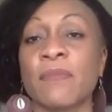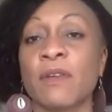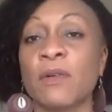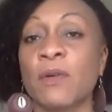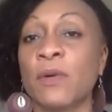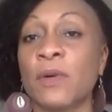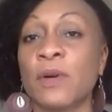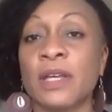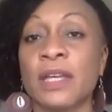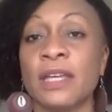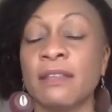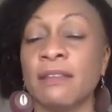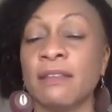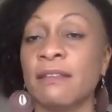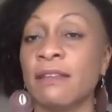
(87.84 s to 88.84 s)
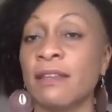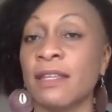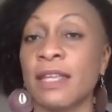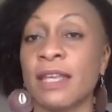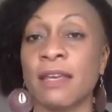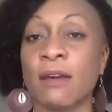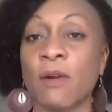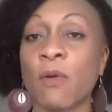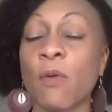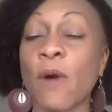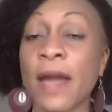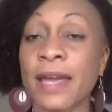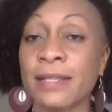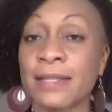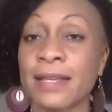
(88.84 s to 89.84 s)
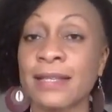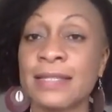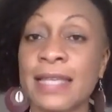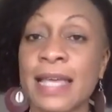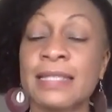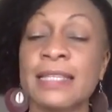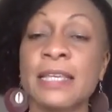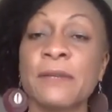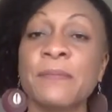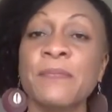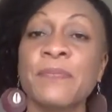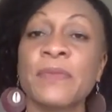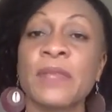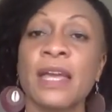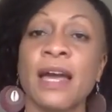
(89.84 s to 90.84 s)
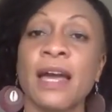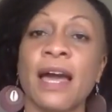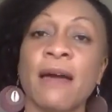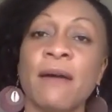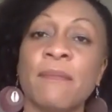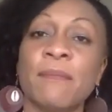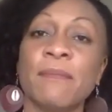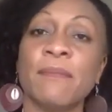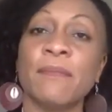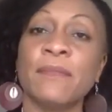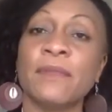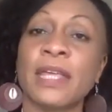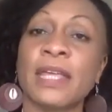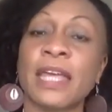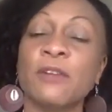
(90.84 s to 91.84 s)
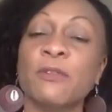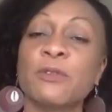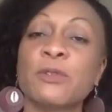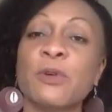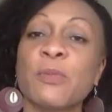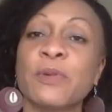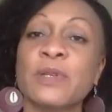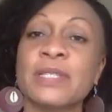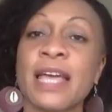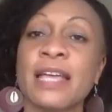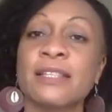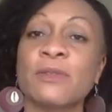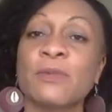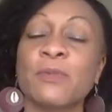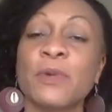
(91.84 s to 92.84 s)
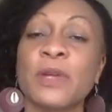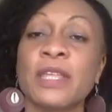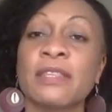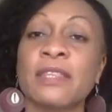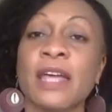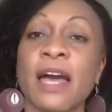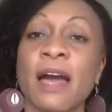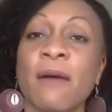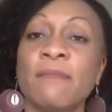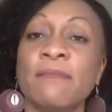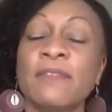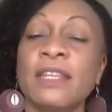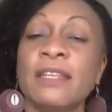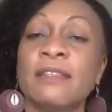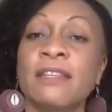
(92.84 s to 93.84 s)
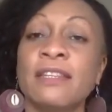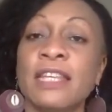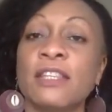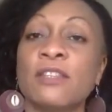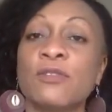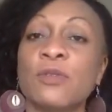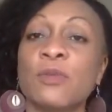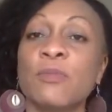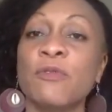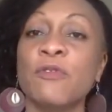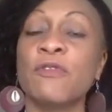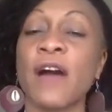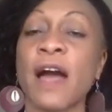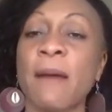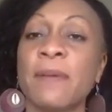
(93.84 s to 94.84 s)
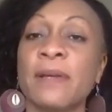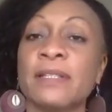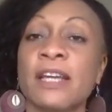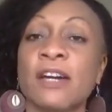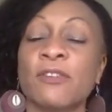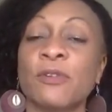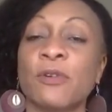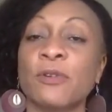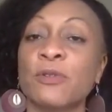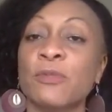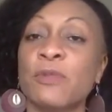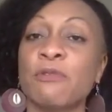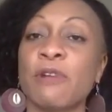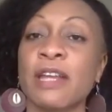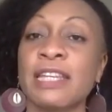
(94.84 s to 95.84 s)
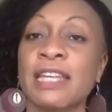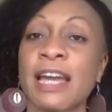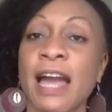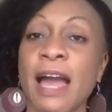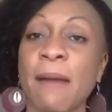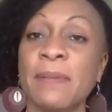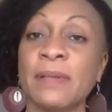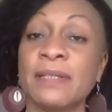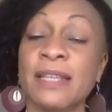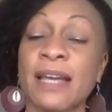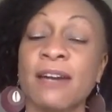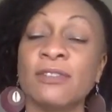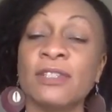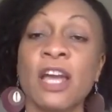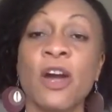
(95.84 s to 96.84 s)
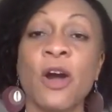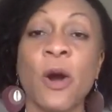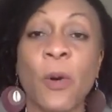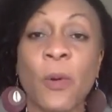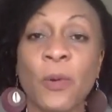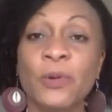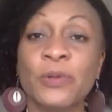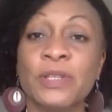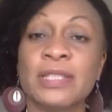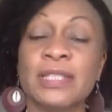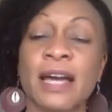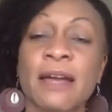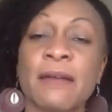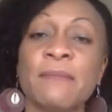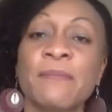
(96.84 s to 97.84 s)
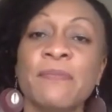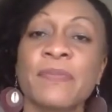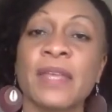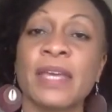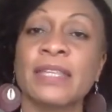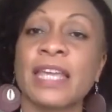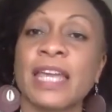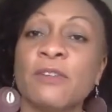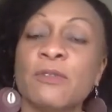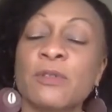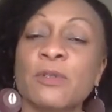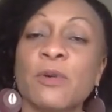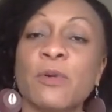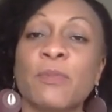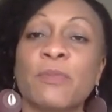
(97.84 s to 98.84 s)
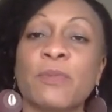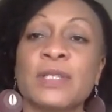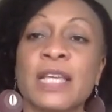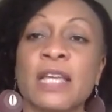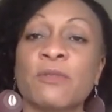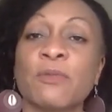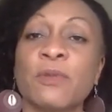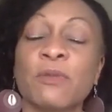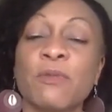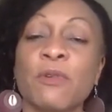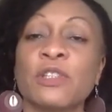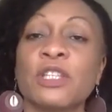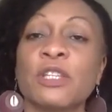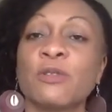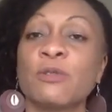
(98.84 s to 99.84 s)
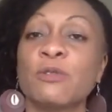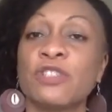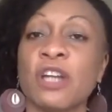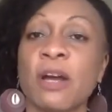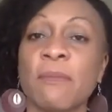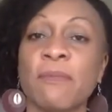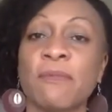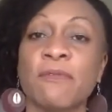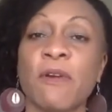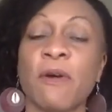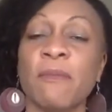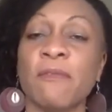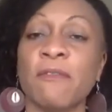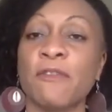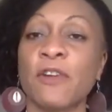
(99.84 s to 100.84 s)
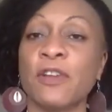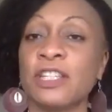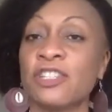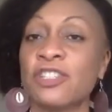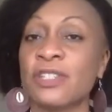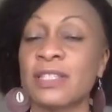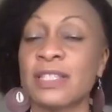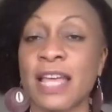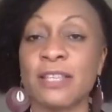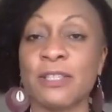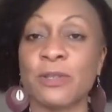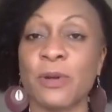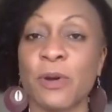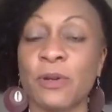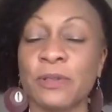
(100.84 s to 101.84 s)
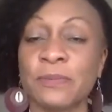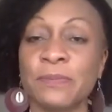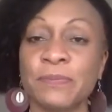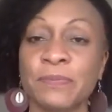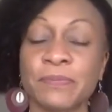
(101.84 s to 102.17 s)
or in a quieter setting. They can also present with the need to move up and down or to be running up and down all the time. They can also present with wanting to jump from furniture and so on.